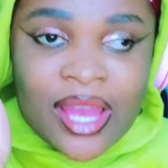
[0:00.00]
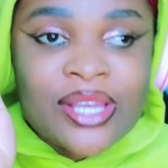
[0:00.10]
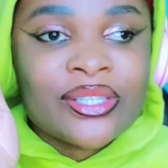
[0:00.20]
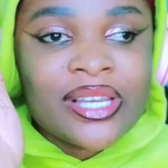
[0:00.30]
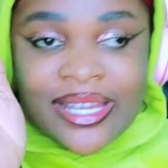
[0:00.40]

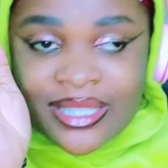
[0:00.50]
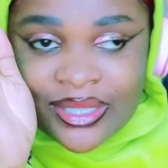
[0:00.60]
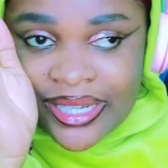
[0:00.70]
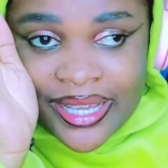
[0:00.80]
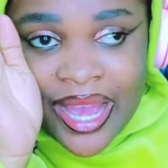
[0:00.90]
So, guys,
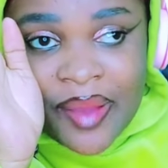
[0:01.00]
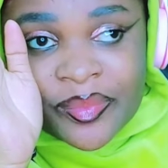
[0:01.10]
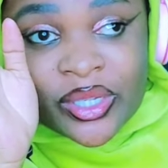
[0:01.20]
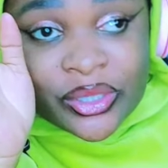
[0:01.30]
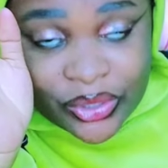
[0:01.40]
today I'm
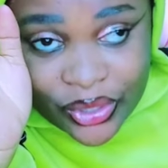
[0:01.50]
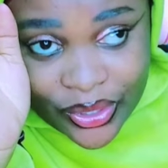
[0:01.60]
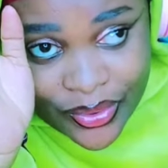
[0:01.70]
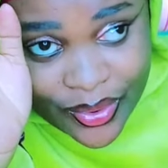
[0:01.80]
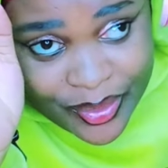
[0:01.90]
going to show
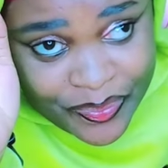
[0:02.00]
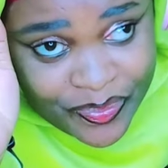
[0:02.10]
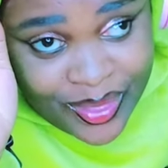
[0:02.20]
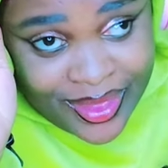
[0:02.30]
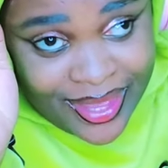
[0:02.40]
you
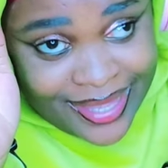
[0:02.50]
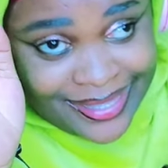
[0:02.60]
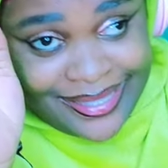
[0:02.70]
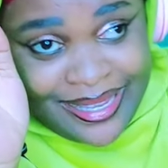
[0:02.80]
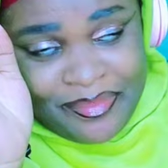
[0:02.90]

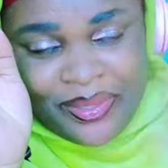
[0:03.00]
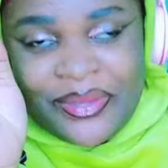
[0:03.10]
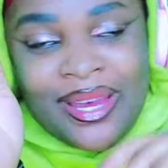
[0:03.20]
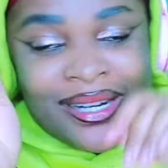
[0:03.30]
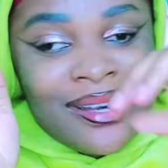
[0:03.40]
some. You
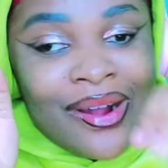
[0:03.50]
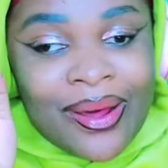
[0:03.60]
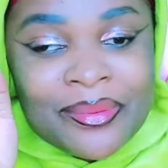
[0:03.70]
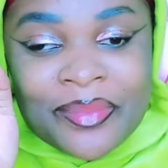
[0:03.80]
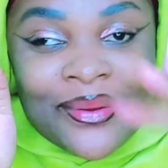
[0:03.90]
can call
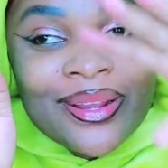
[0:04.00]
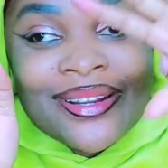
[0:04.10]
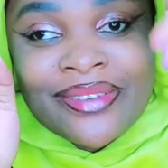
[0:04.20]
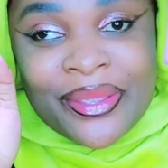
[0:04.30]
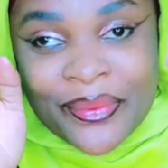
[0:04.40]
me
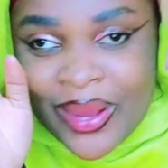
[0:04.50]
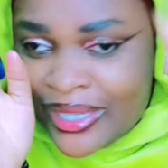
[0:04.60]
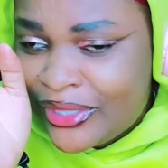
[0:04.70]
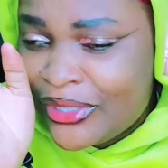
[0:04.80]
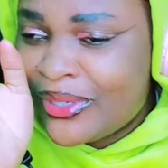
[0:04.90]
whatever you
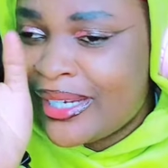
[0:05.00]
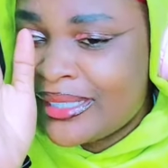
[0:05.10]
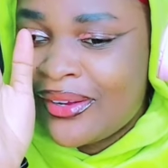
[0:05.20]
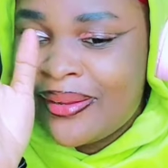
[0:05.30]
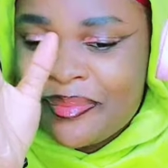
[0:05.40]
want. You can
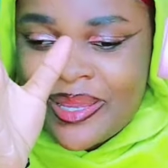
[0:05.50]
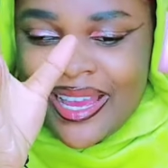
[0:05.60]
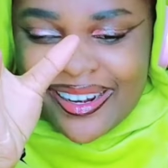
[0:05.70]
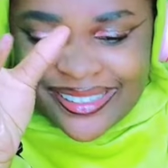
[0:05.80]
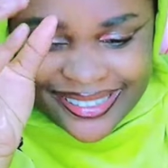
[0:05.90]
call me
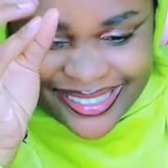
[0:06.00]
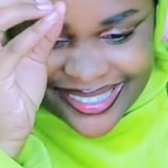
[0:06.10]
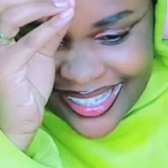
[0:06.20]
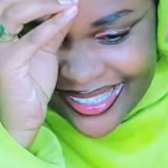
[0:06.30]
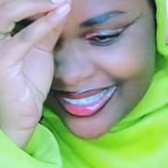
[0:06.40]
a
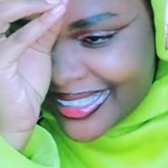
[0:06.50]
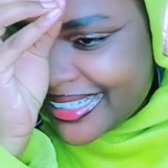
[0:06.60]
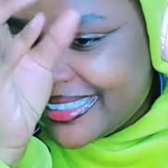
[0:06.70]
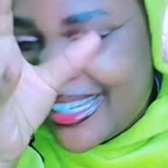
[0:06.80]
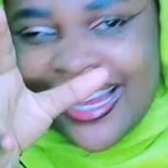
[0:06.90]
religious
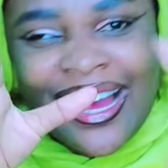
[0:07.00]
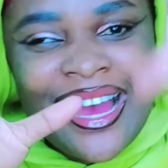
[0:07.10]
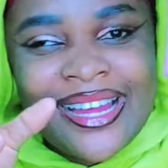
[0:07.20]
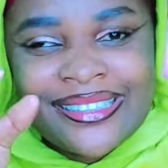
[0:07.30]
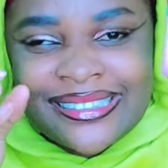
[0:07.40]
zilter,
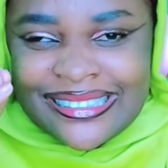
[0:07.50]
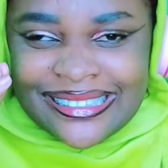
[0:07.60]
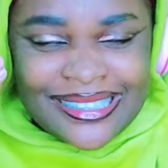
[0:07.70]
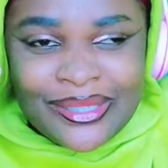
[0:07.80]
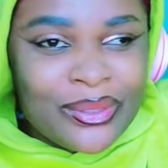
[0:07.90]
or
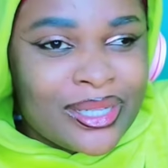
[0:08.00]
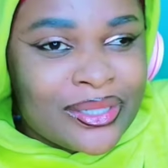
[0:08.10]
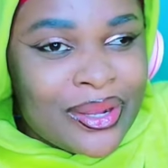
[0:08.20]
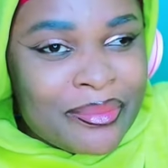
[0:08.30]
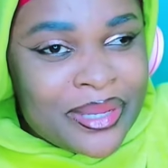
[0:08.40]
you can
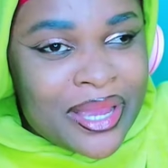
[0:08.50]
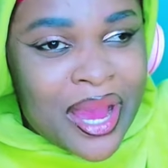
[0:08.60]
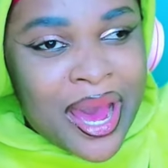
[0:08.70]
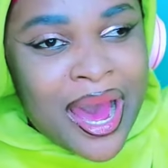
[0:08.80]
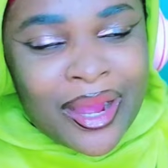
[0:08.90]
call me
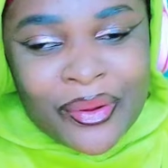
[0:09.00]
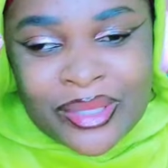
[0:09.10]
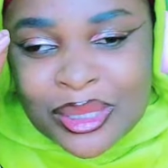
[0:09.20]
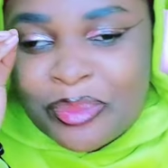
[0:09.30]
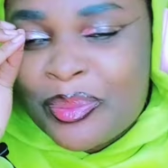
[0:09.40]
a
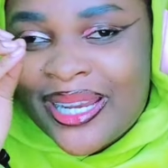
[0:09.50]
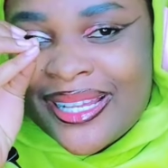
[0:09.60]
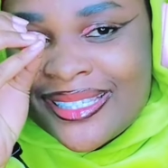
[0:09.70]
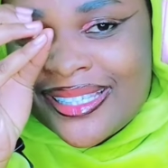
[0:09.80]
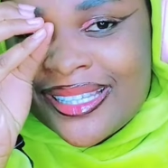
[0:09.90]

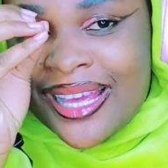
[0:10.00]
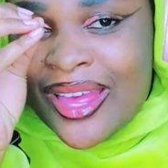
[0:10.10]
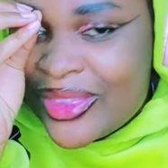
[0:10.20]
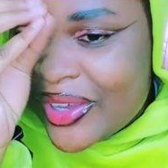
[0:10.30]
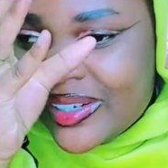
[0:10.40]
conspiracy
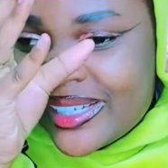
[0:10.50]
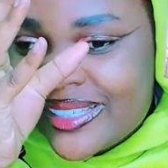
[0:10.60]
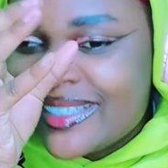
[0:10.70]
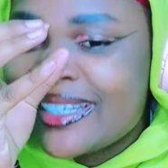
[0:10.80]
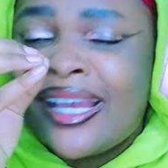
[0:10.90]

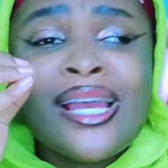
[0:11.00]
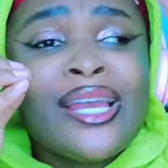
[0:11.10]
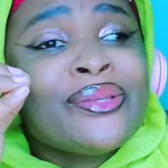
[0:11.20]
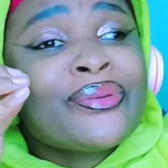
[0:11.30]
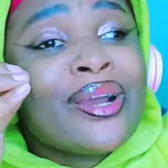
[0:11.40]
theorist.
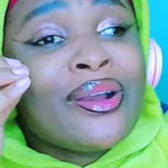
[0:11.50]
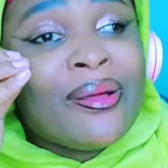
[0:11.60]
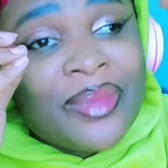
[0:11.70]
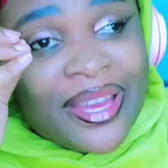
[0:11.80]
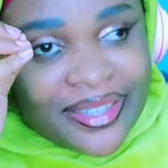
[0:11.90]
You can call
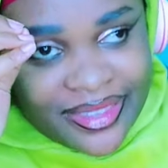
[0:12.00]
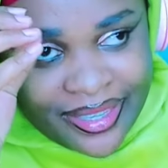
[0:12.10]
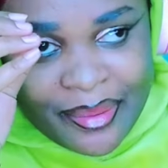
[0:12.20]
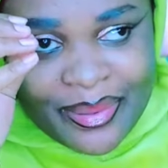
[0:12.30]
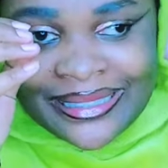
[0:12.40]
me
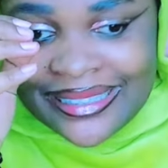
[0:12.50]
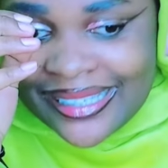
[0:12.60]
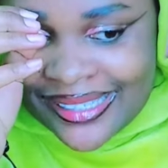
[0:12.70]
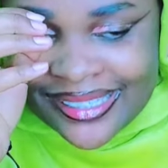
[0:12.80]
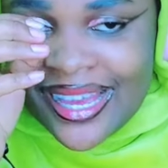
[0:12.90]
anything, but
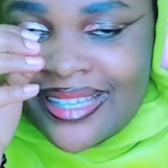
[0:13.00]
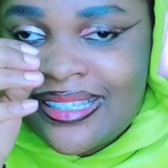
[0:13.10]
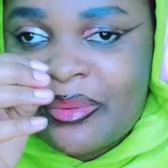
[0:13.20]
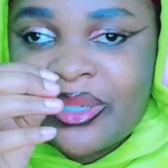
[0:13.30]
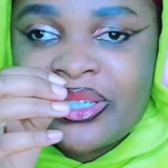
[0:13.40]
these guys,
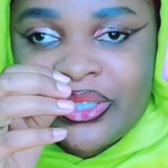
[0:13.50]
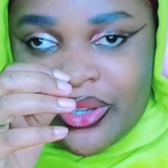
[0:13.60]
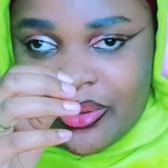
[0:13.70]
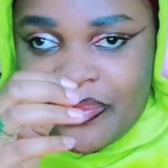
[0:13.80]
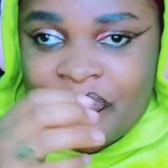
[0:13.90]
I'm going to show
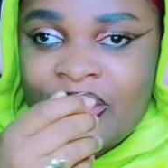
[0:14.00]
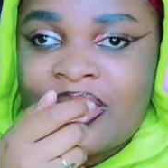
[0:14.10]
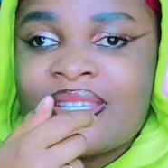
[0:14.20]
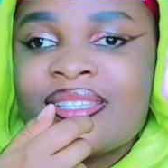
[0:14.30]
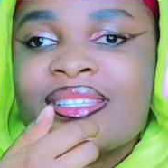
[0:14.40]
you.
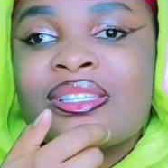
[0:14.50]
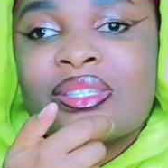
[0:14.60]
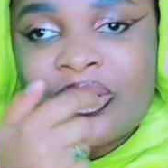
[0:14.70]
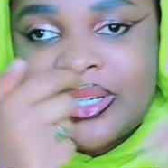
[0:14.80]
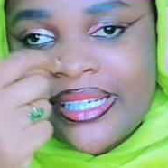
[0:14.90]
This is
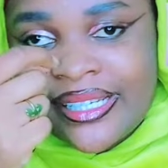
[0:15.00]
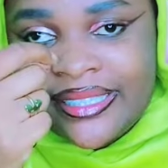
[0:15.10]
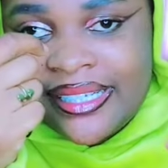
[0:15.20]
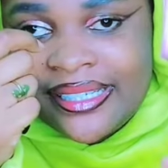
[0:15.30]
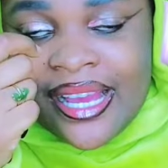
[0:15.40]
so
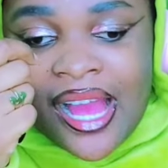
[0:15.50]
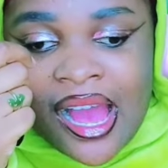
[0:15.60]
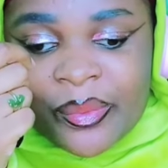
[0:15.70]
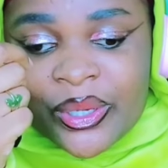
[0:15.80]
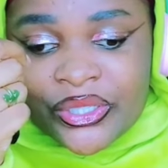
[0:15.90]
related.
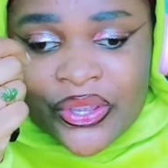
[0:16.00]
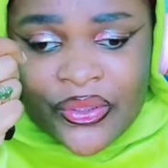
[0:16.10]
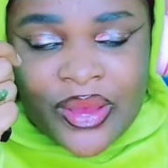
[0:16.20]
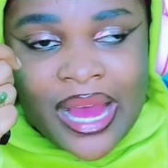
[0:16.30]
I'm going to show you.